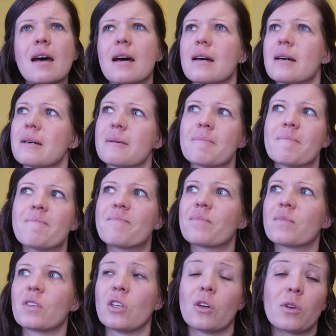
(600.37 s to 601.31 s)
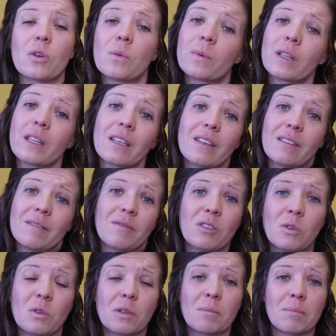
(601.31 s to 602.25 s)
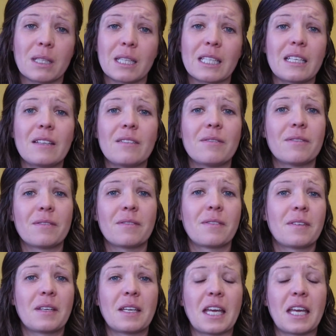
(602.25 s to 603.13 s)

You can believe